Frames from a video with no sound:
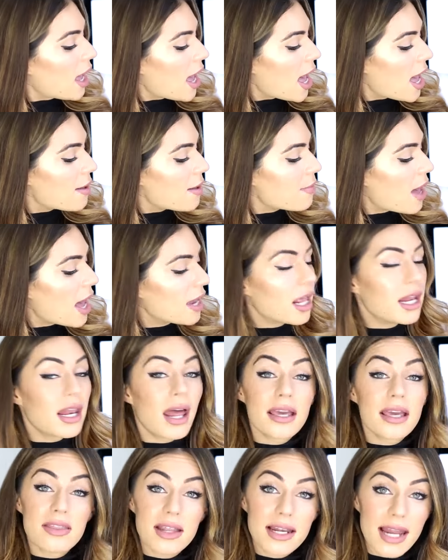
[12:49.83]
Um, and I
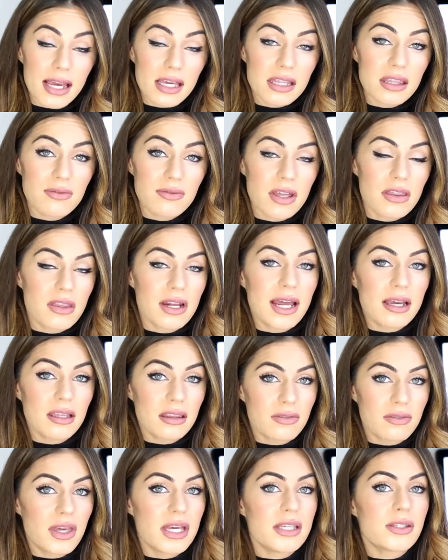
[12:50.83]
like the length of it. The
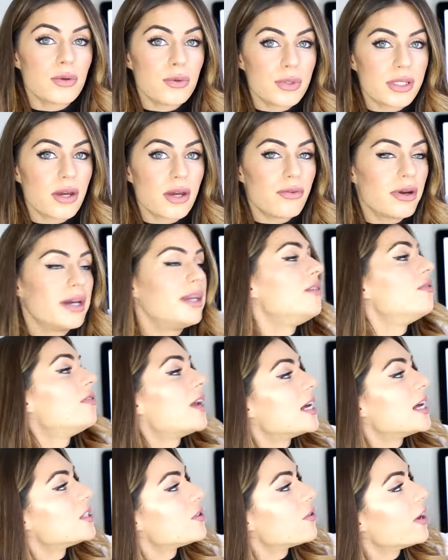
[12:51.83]
length of it is also really
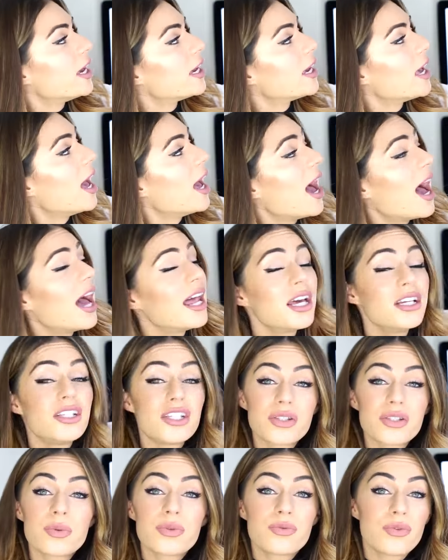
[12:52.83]
flattering. And I
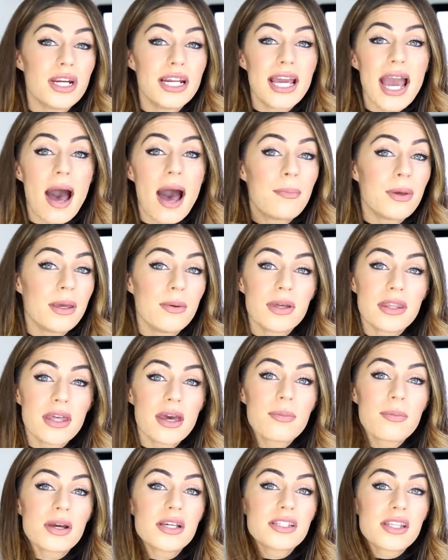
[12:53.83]
just was really happy with
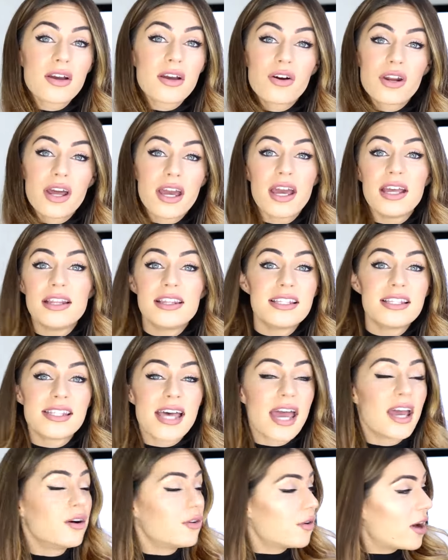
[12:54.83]
it because I got it in the
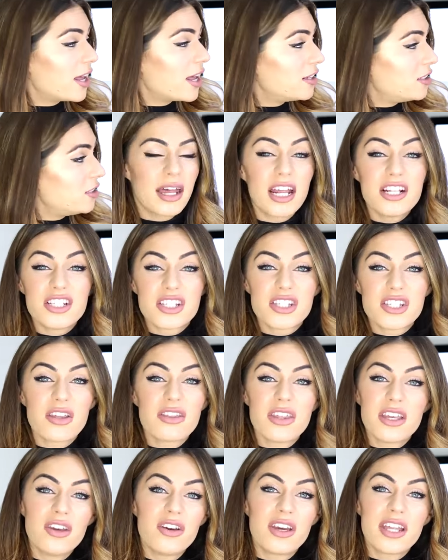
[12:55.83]
sale, and, and I just
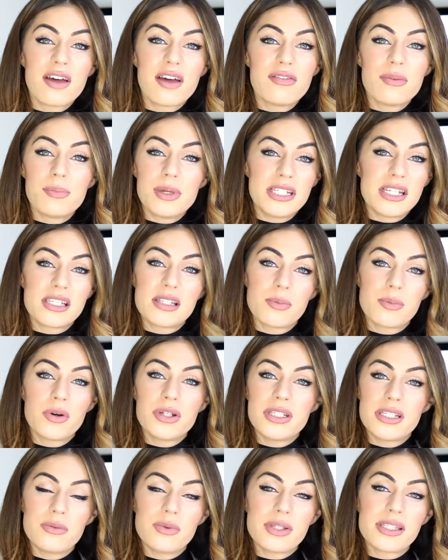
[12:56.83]
don't think you can ever be
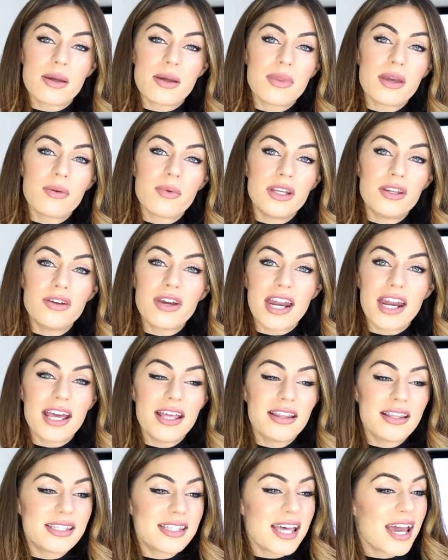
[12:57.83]
disappointed with something when you get it in the